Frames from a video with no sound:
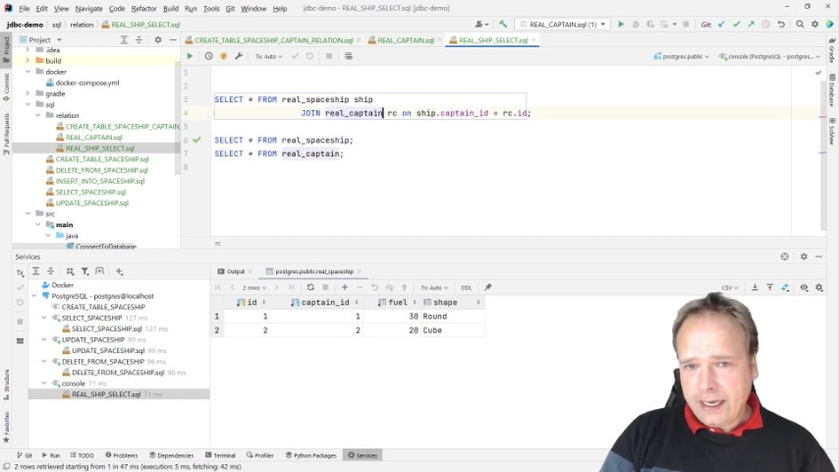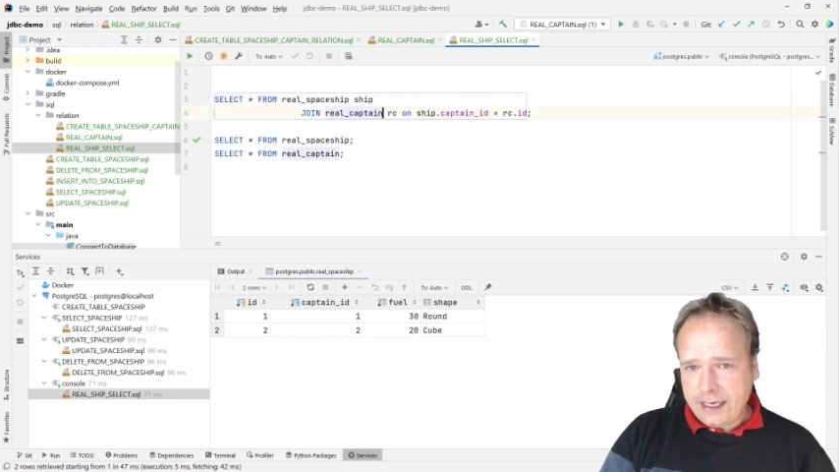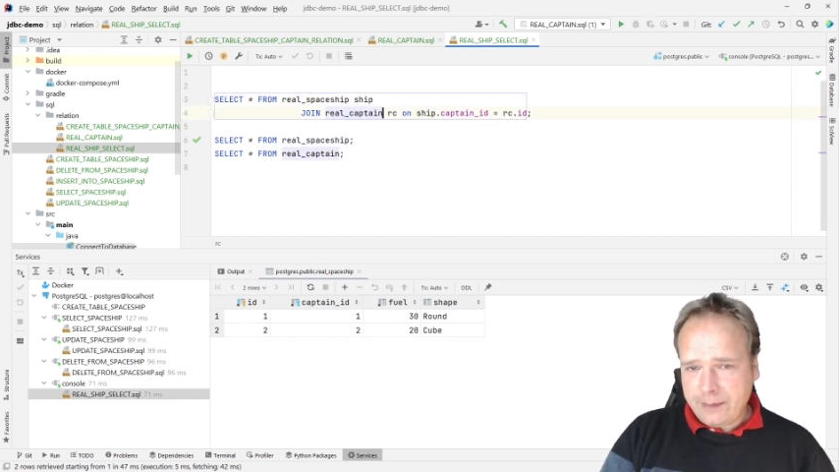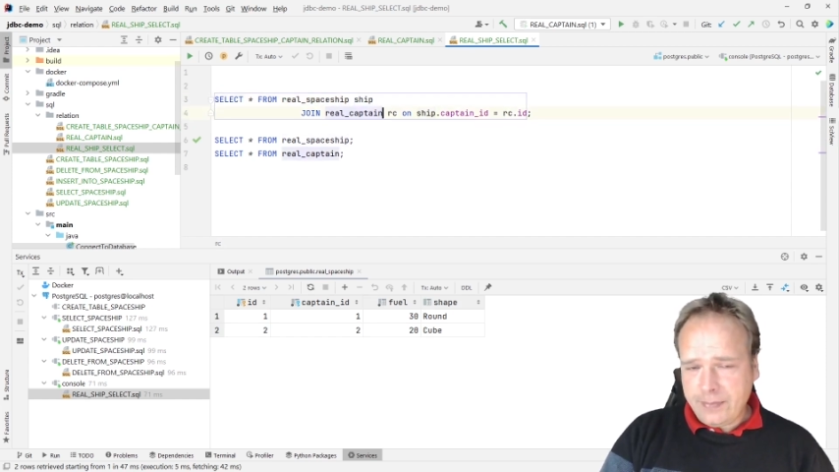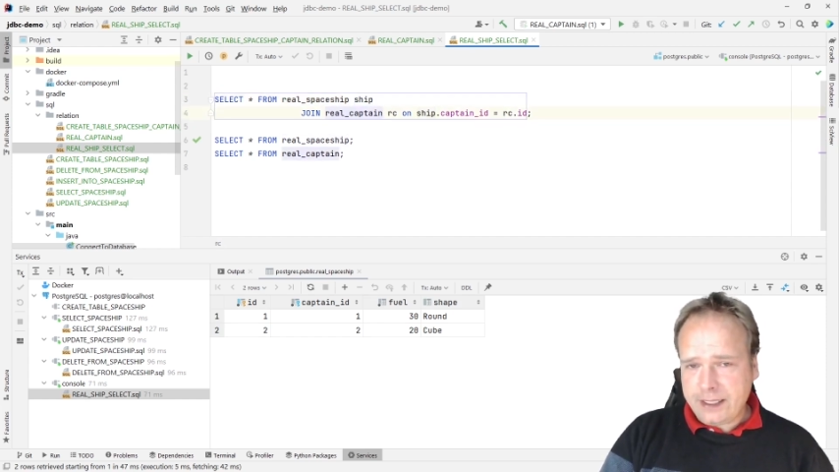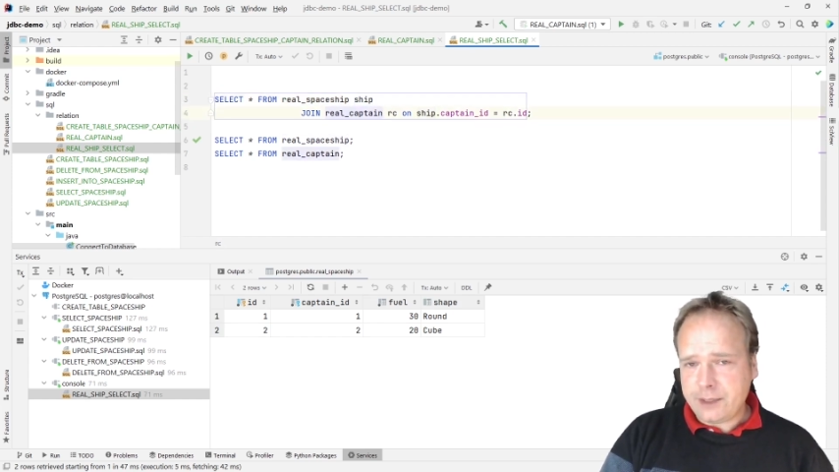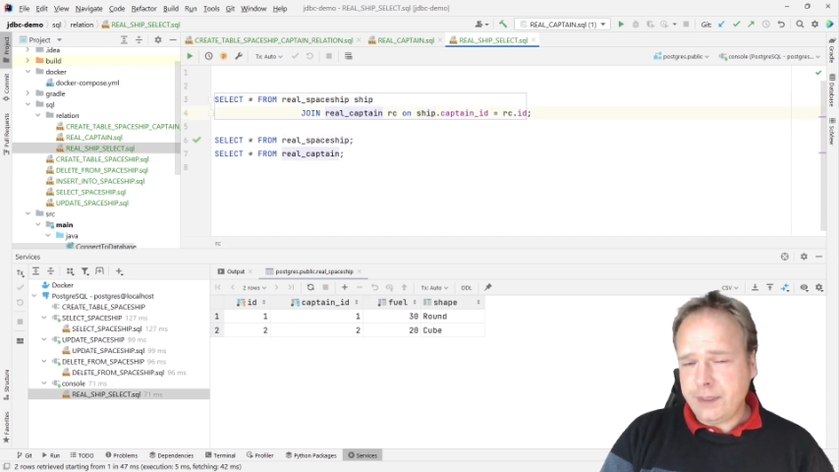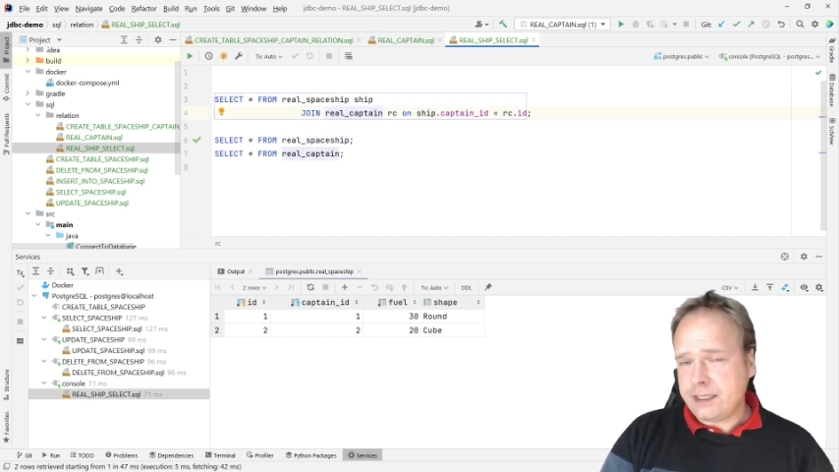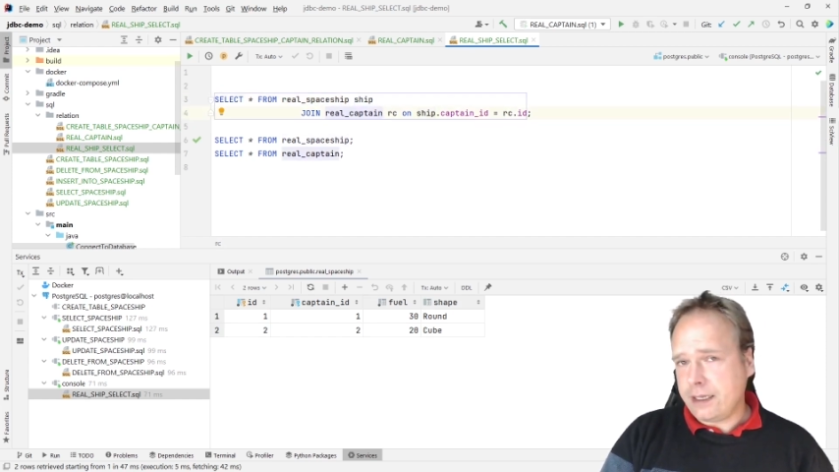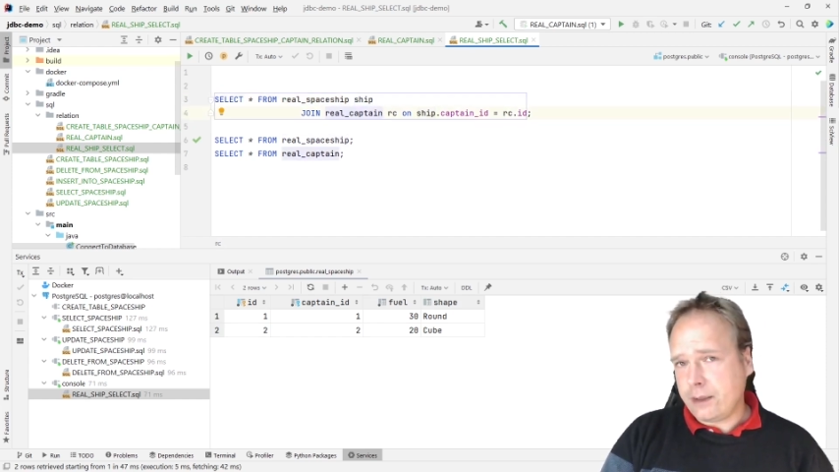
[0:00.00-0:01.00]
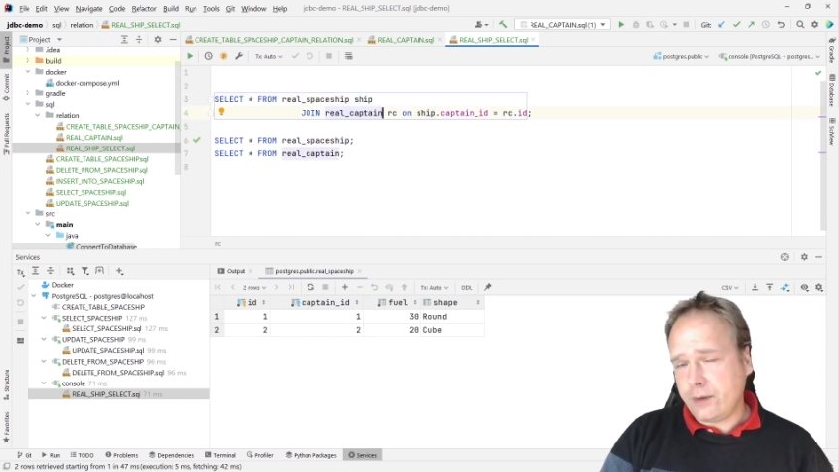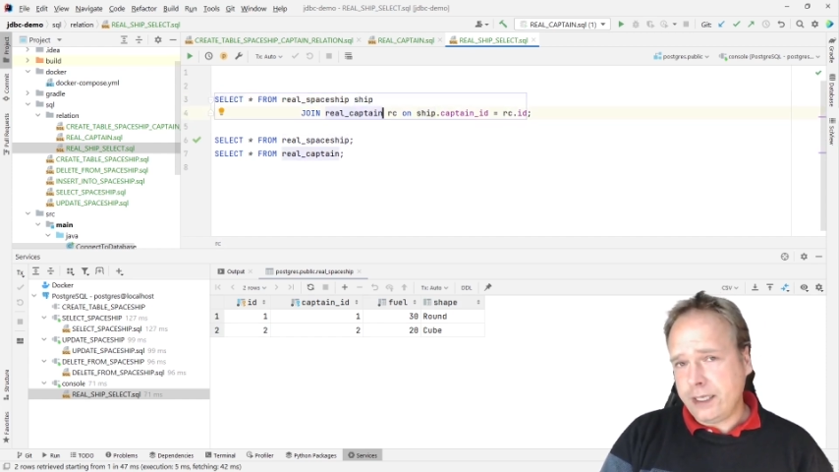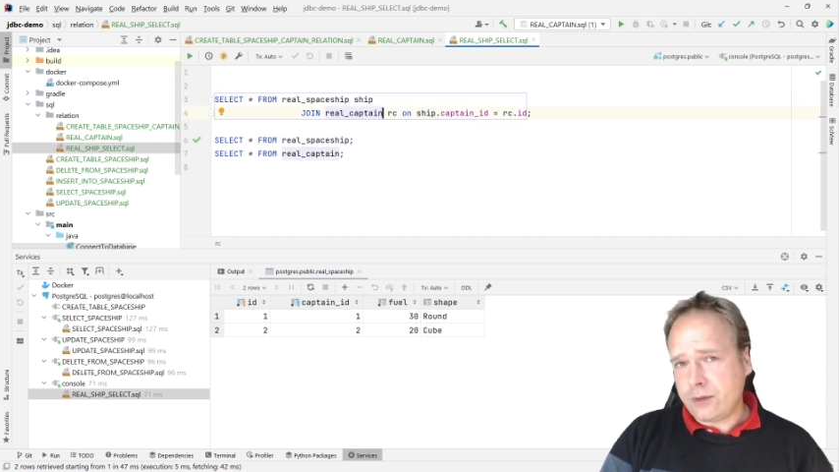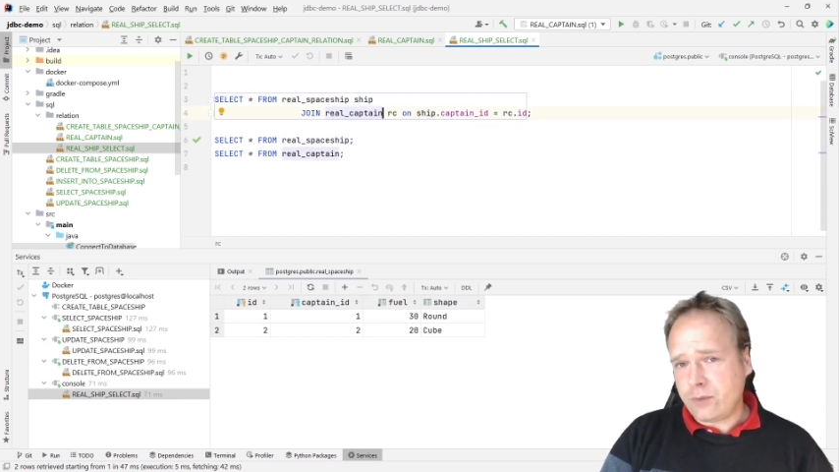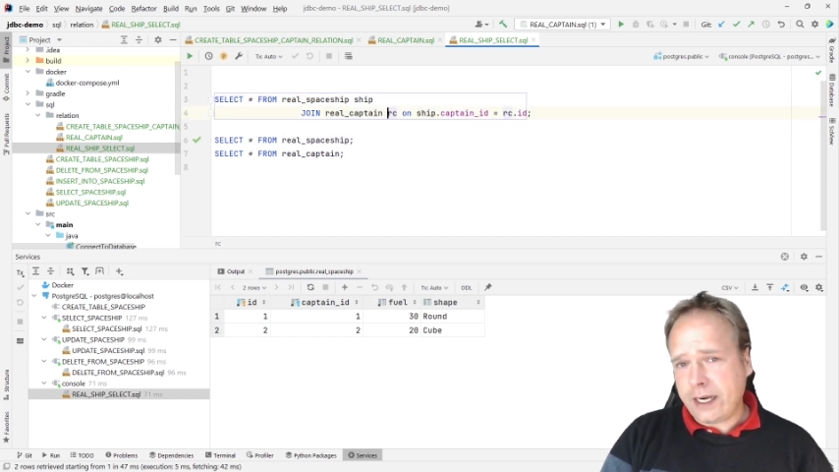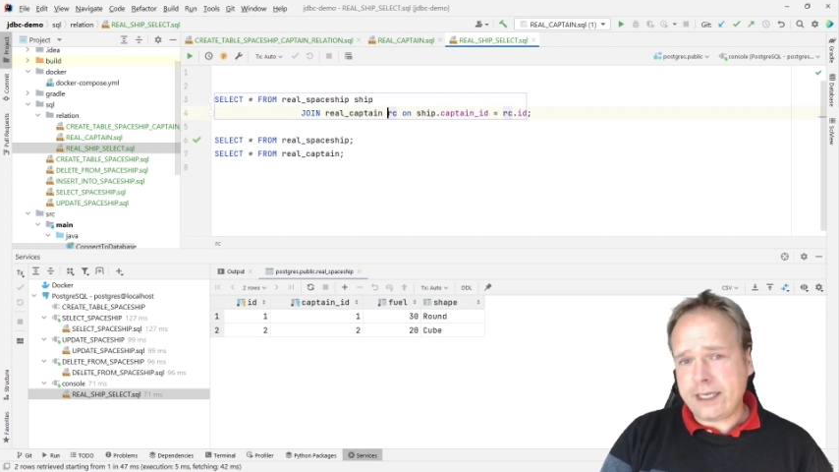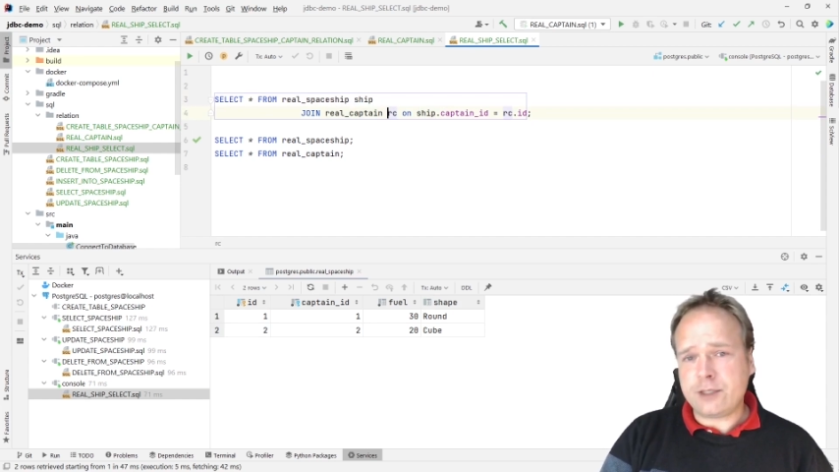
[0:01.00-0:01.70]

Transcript: And this means that I don't need to write